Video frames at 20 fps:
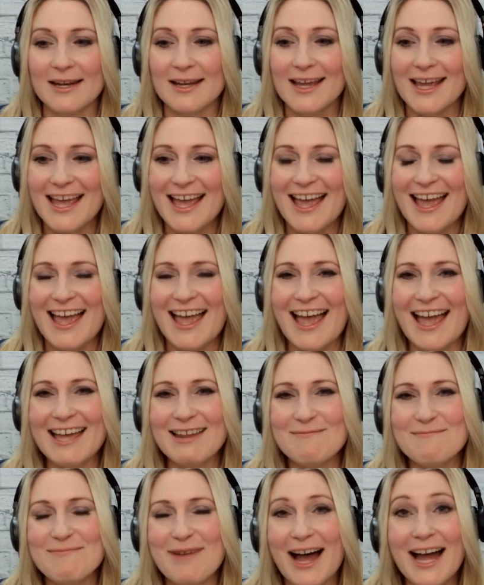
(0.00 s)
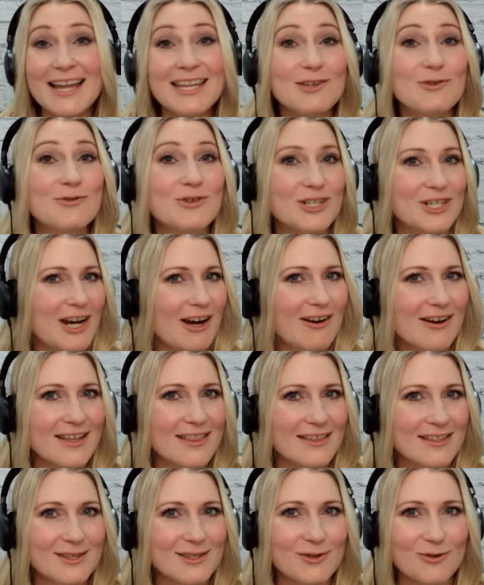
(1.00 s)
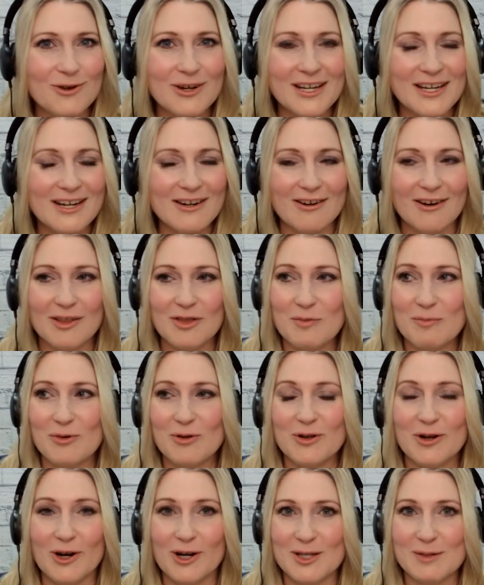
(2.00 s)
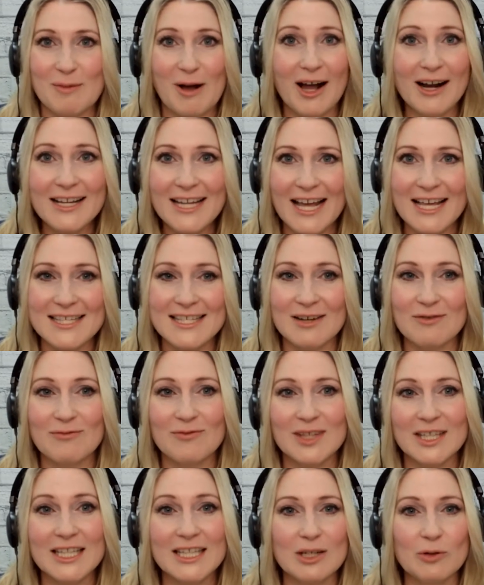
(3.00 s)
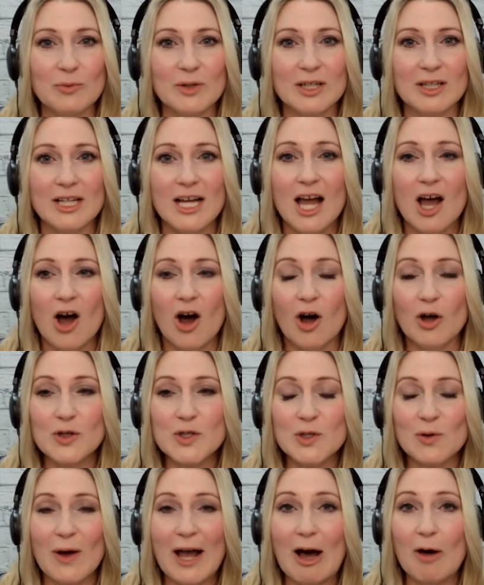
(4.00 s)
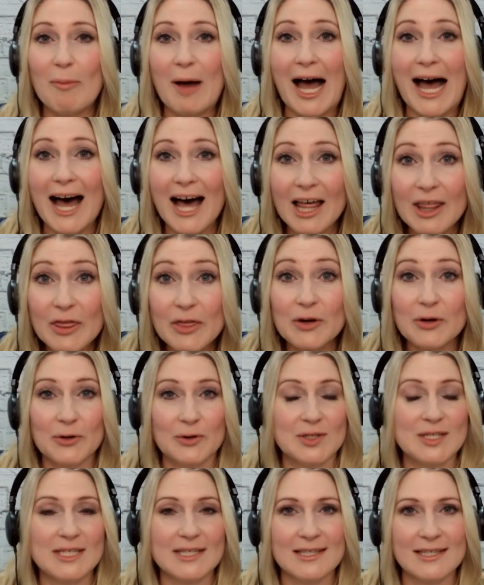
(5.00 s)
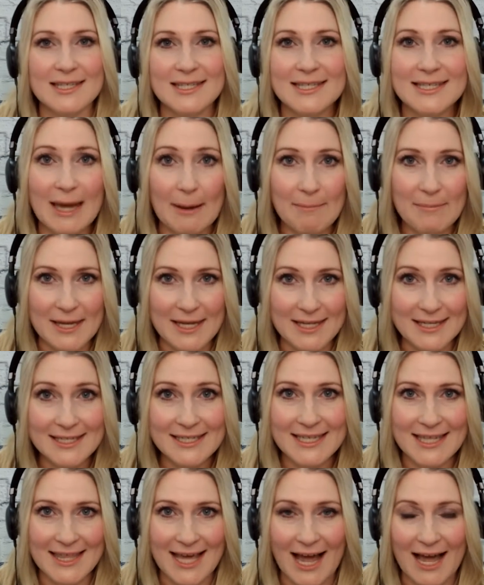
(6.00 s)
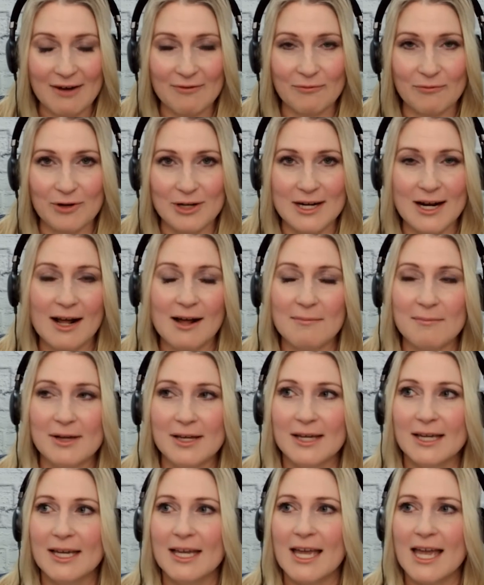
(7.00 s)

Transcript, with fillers: And, and by you sharing the story here on the Bold Artist Podcast, I feel it will also help others to step into that freedom.